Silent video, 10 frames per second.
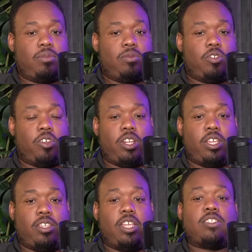You're going to
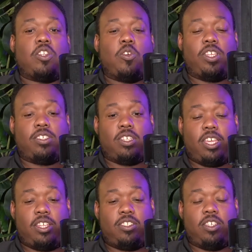get to know these
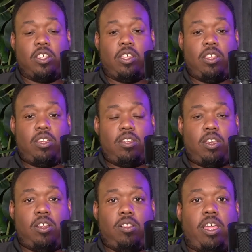kids
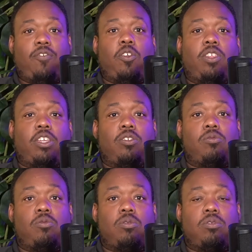on a level that
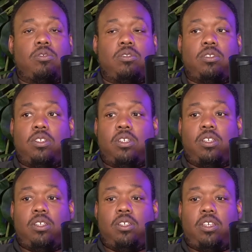you
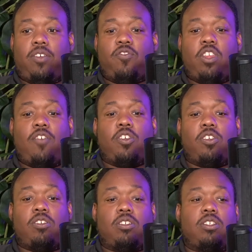have
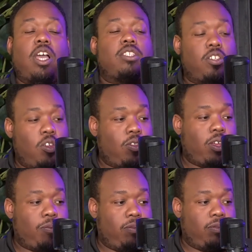never got to know
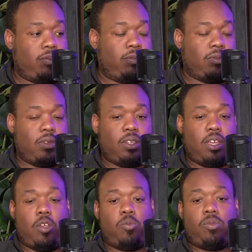them.
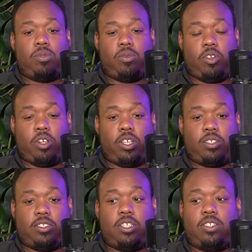You're going to
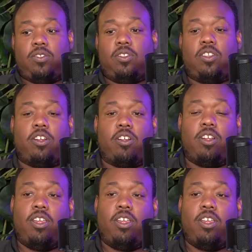see their